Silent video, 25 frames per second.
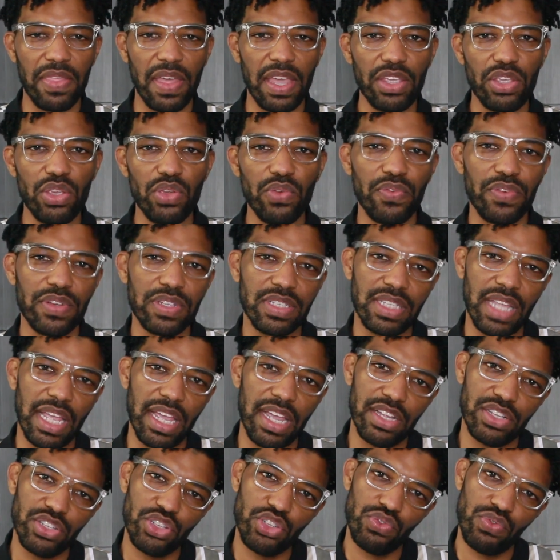thank you for
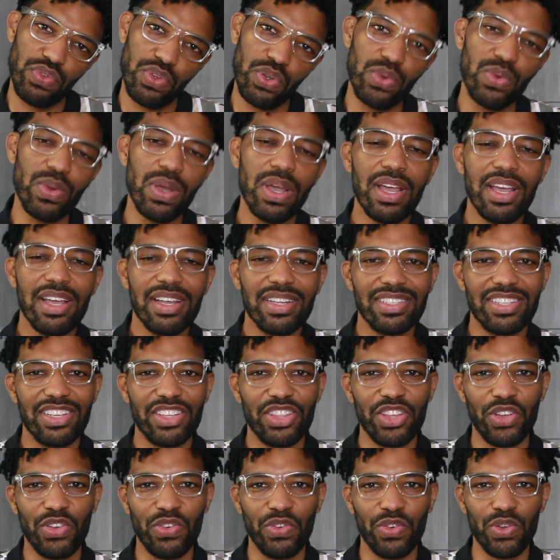staying true to
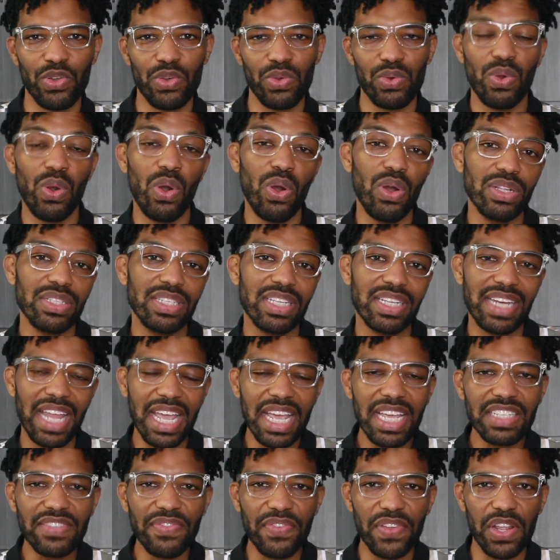the crew. On today's